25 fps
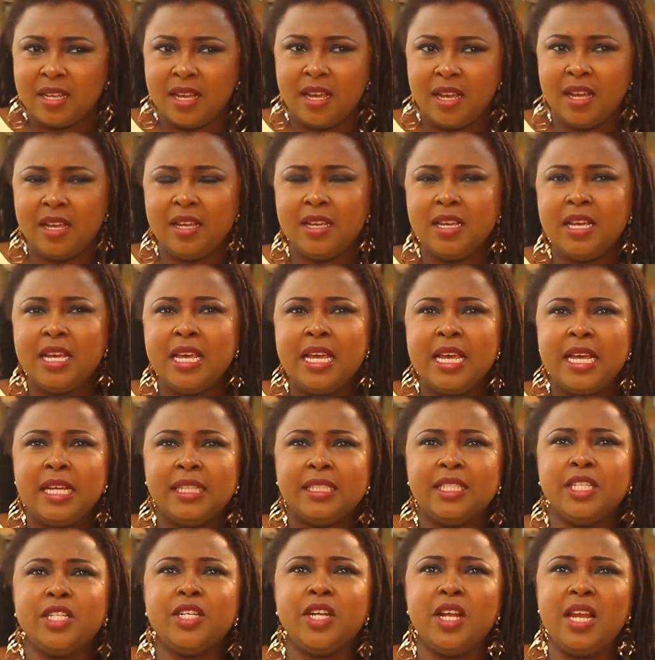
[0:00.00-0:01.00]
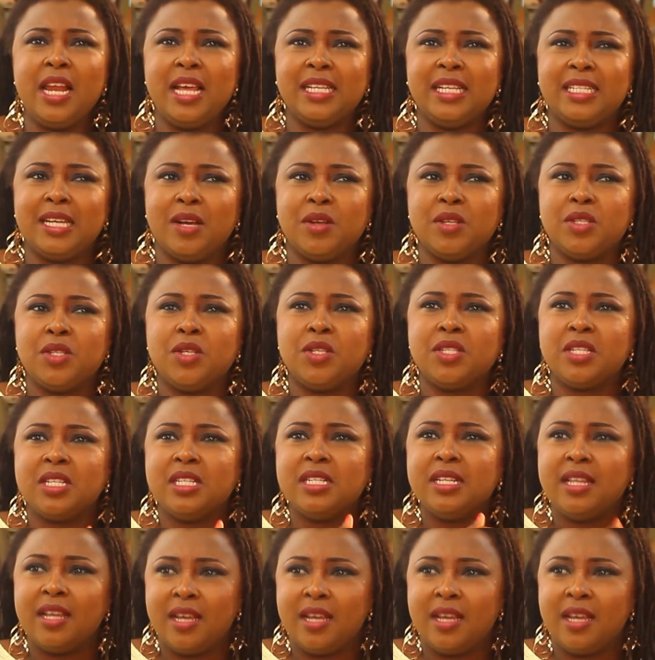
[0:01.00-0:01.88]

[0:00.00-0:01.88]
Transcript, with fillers: eh, the knowledge I was using